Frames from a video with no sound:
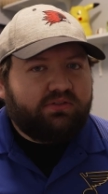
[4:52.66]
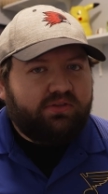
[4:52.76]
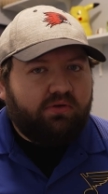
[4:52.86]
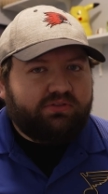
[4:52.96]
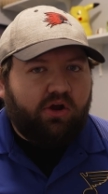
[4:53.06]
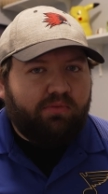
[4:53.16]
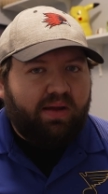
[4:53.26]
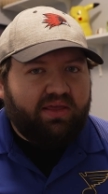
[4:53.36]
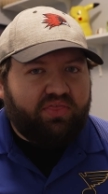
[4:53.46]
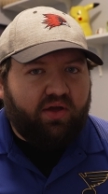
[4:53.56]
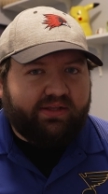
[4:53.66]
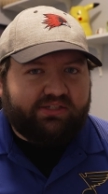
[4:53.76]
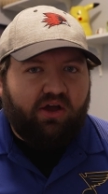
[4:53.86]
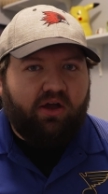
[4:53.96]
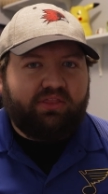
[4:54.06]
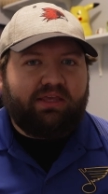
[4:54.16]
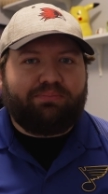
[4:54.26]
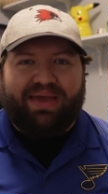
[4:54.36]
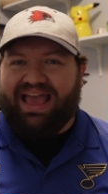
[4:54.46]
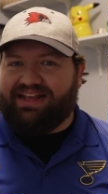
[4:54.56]
So those are my thoughts on the
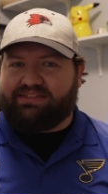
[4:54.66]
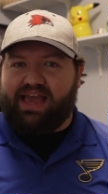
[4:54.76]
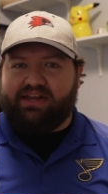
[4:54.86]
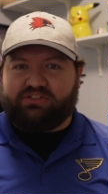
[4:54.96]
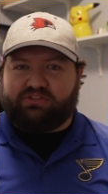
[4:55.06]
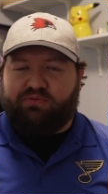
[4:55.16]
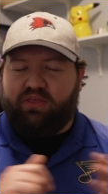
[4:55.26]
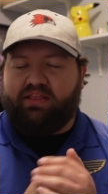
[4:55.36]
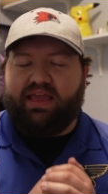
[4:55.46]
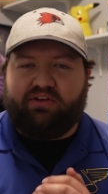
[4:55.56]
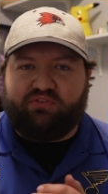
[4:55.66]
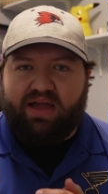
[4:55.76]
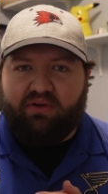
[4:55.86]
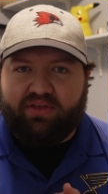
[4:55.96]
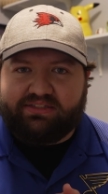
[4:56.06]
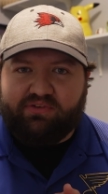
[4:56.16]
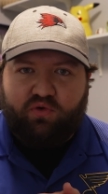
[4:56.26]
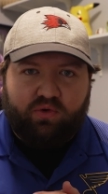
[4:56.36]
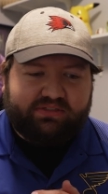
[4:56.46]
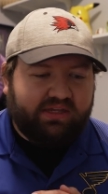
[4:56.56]
pass catchers for the Atlanta Falcons. Of
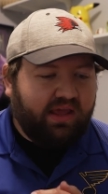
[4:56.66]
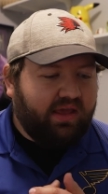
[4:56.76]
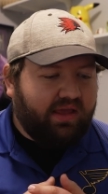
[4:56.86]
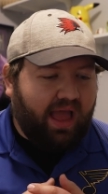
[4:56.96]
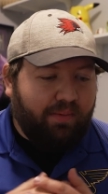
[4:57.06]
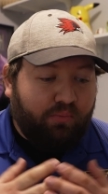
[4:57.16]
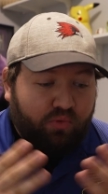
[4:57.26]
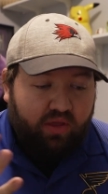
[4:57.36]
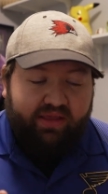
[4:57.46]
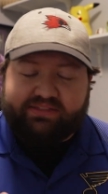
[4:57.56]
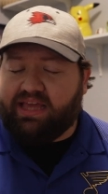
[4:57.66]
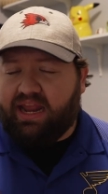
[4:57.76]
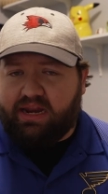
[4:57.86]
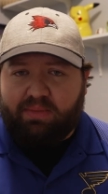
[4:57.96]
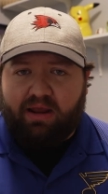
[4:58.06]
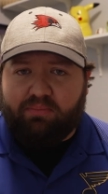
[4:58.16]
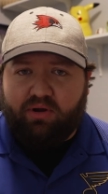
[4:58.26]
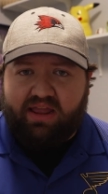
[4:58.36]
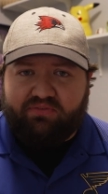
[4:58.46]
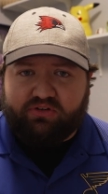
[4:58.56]
course, I'm really excited about a
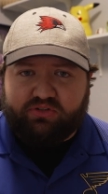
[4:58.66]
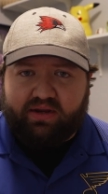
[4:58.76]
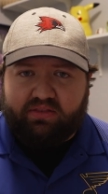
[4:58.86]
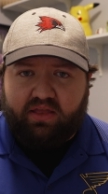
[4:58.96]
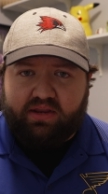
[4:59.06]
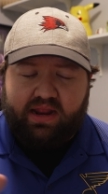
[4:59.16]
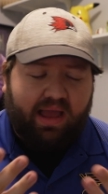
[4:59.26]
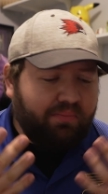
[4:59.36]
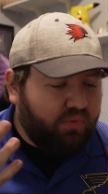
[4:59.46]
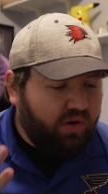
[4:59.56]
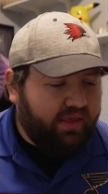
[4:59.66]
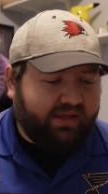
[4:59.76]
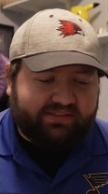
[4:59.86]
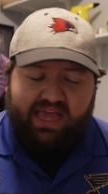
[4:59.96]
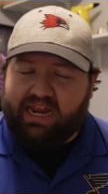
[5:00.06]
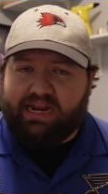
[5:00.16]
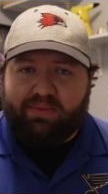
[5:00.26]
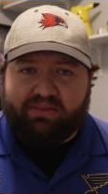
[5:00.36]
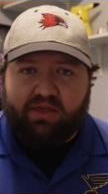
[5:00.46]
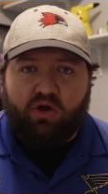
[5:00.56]
breakout for Drake London. I'm really excited
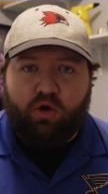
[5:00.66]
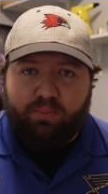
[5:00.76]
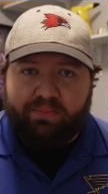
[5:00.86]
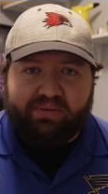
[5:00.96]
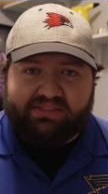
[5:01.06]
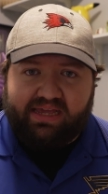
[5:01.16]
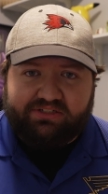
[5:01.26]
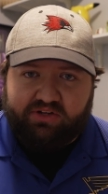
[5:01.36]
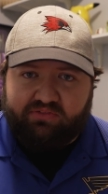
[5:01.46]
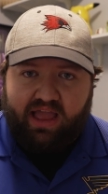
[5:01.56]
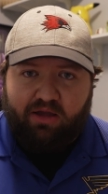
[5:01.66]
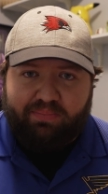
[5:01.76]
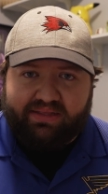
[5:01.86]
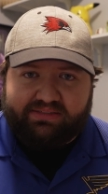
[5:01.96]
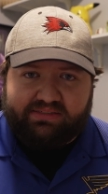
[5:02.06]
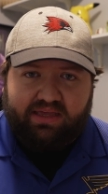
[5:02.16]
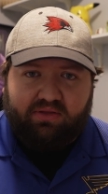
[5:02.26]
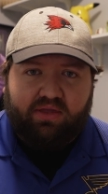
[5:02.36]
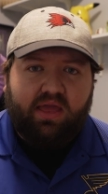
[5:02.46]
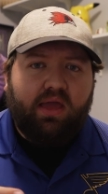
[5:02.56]
about the hope and potential of Kyle Pitts still.